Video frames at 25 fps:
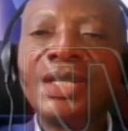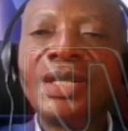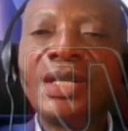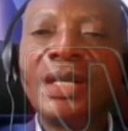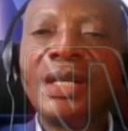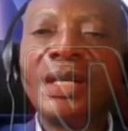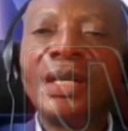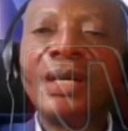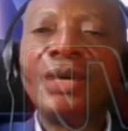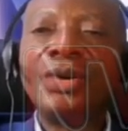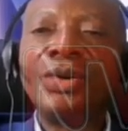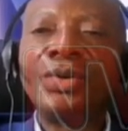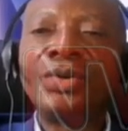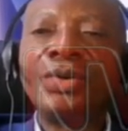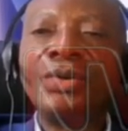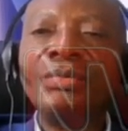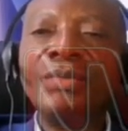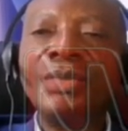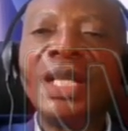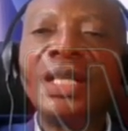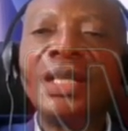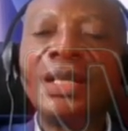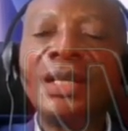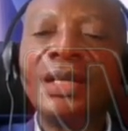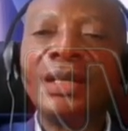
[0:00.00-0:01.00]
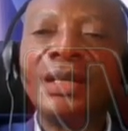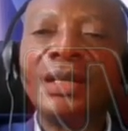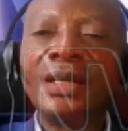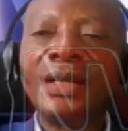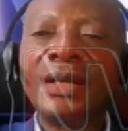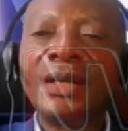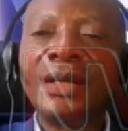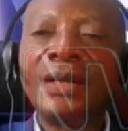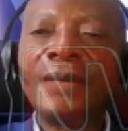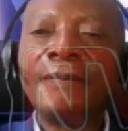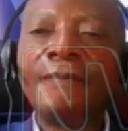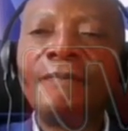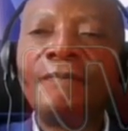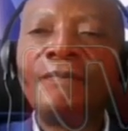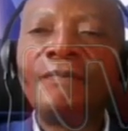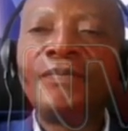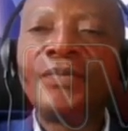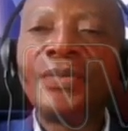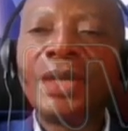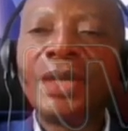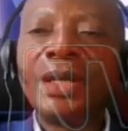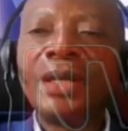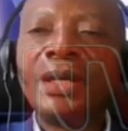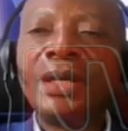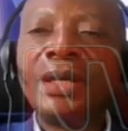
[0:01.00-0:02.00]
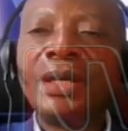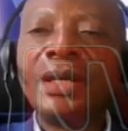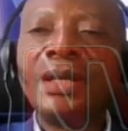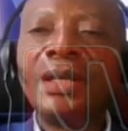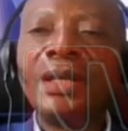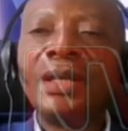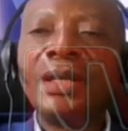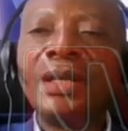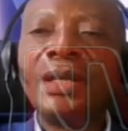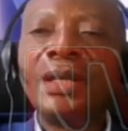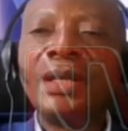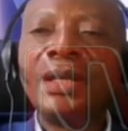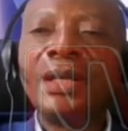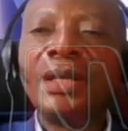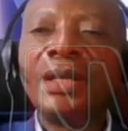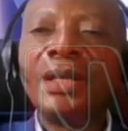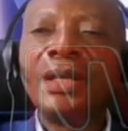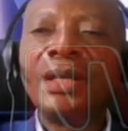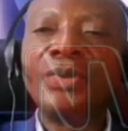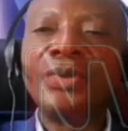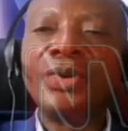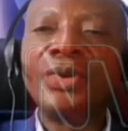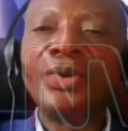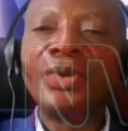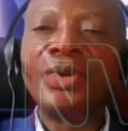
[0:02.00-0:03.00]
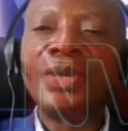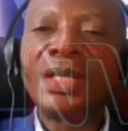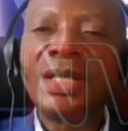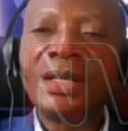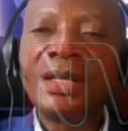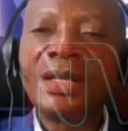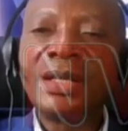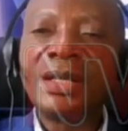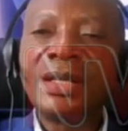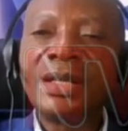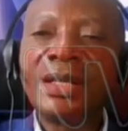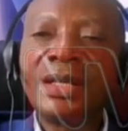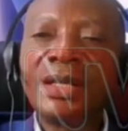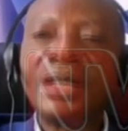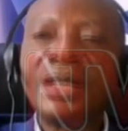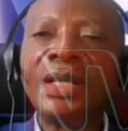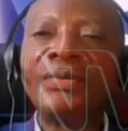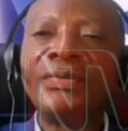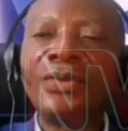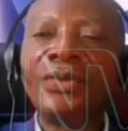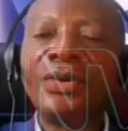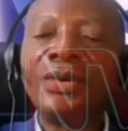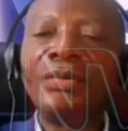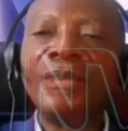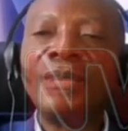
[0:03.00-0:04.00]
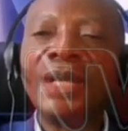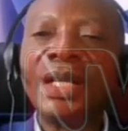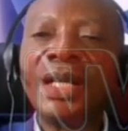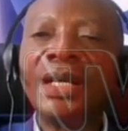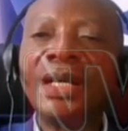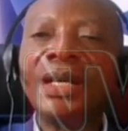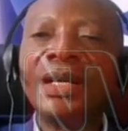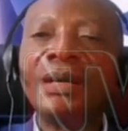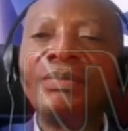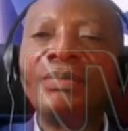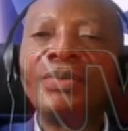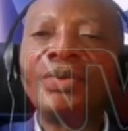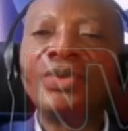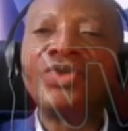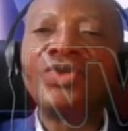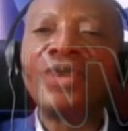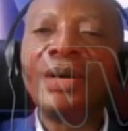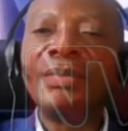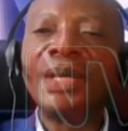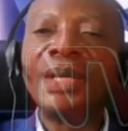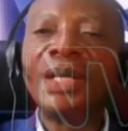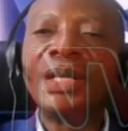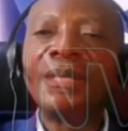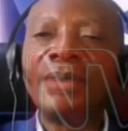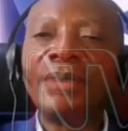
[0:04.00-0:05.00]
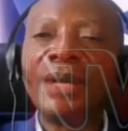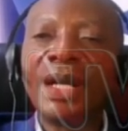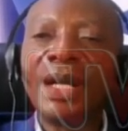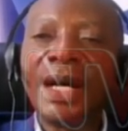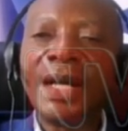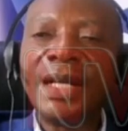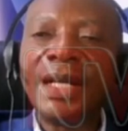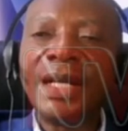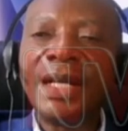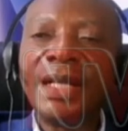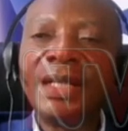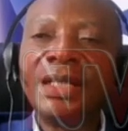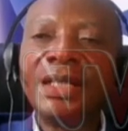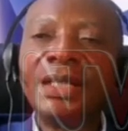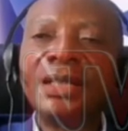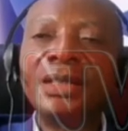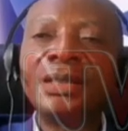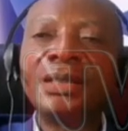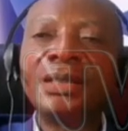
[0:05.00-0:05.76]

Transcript: automating the procurement processes, right from the procurement planning,